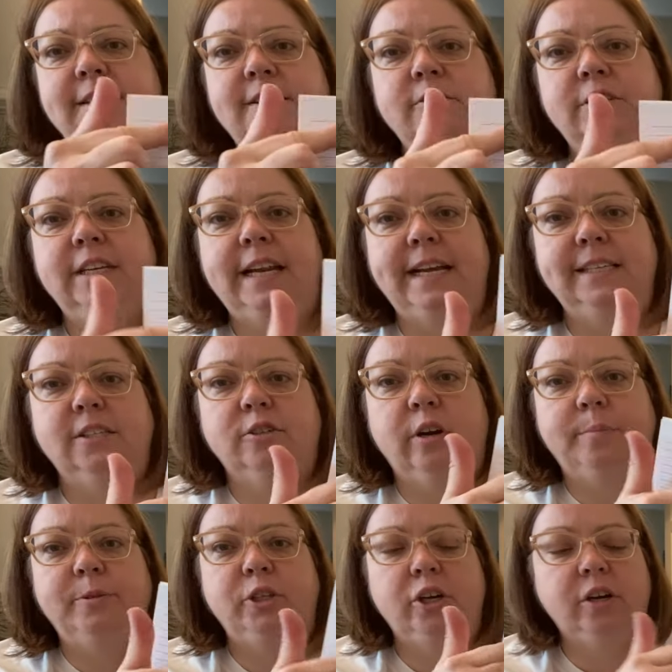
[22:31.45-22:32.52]
So today's
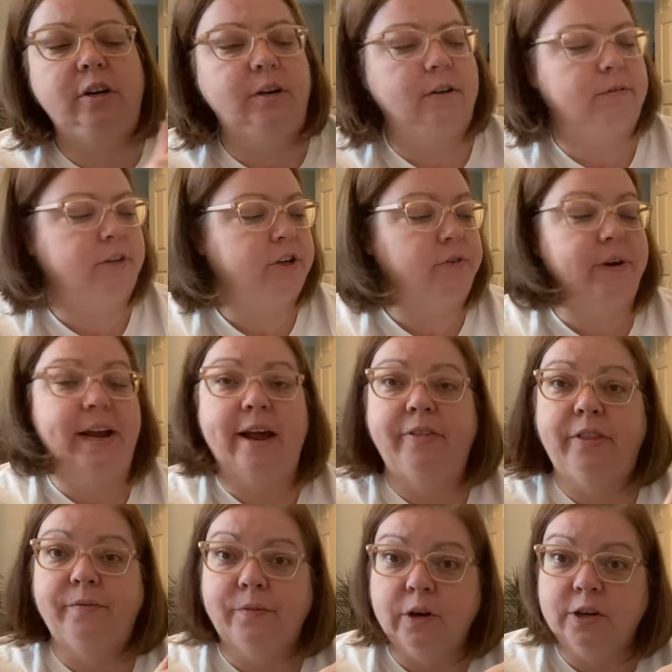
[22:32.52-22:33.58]
scripture, you can write out
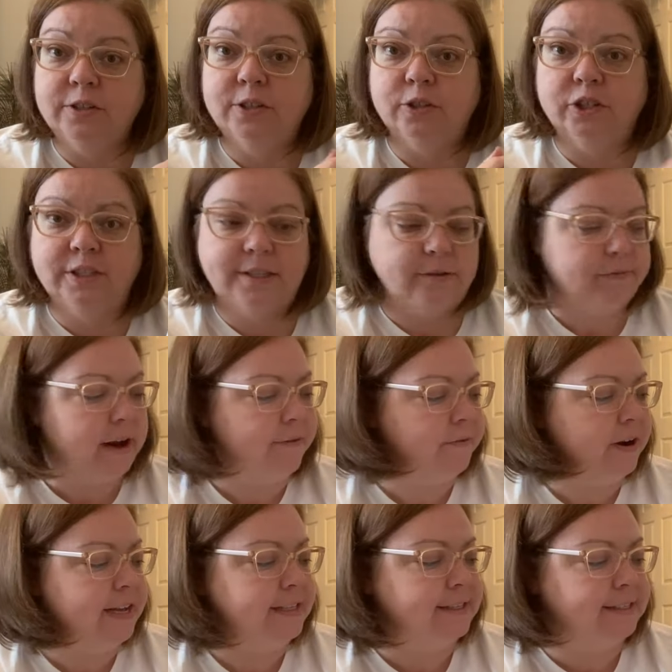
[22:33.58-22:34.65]
the verse or just the
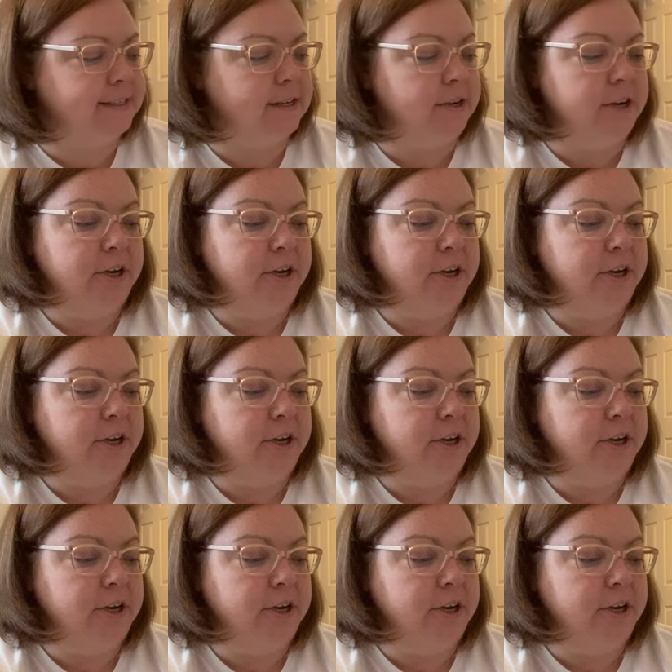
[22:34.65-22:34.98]
reference,